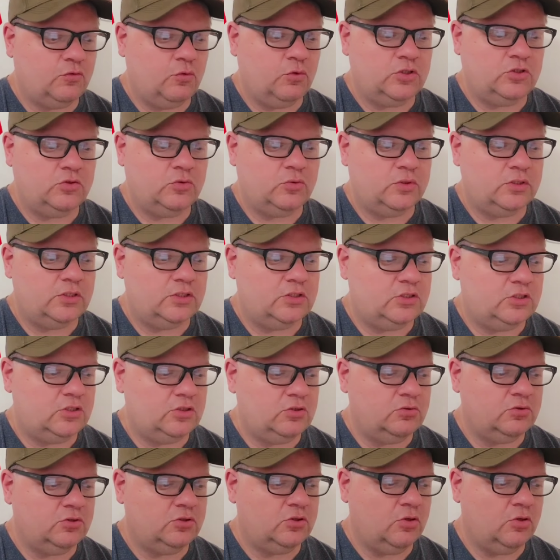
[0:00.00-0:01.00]

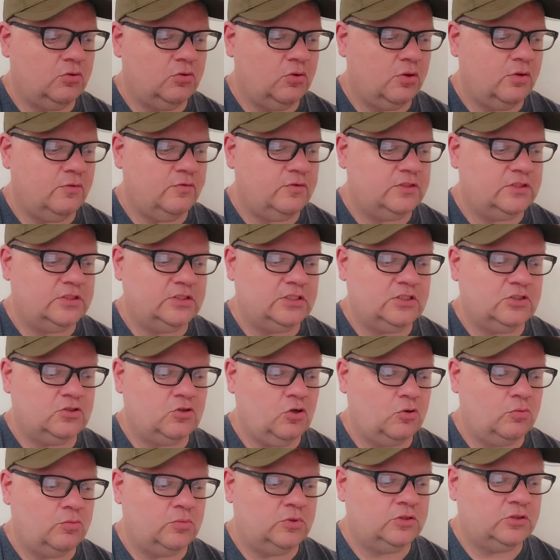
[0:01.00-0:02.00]
.422 along with his 6
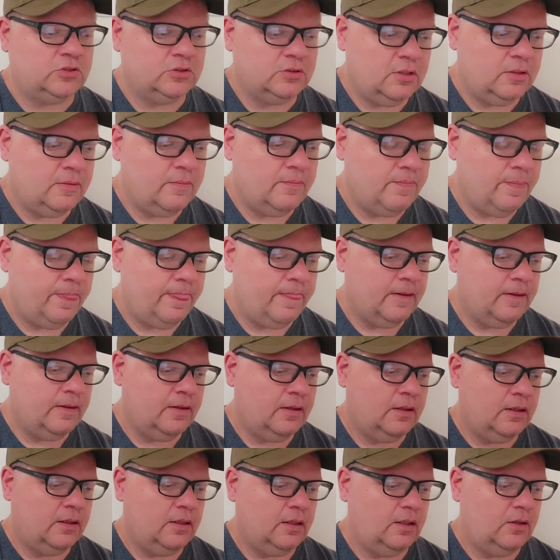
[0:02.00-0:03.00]
homers,
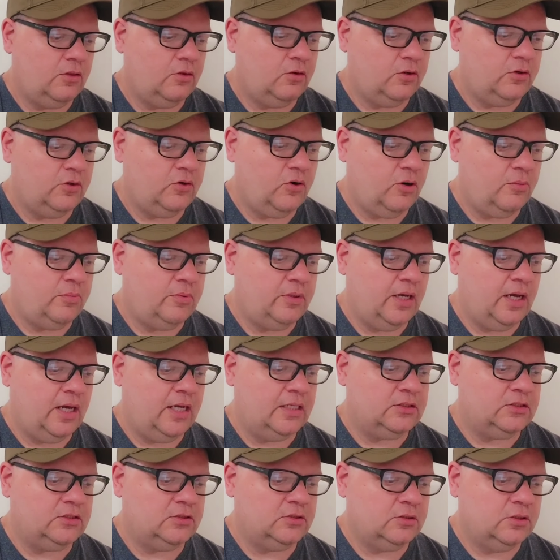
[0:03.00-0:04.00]
30
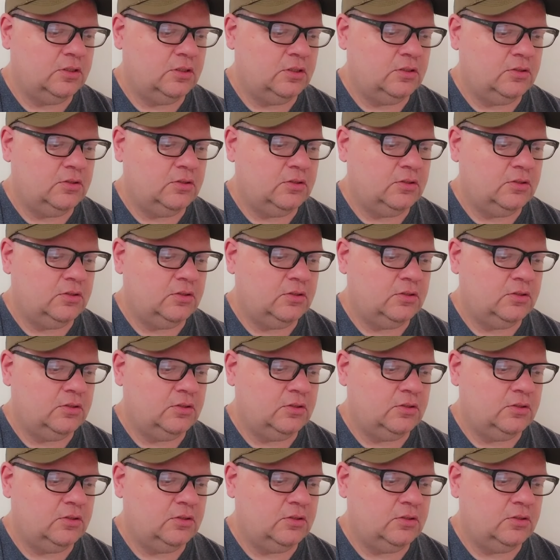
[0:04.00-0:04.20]
RBIs.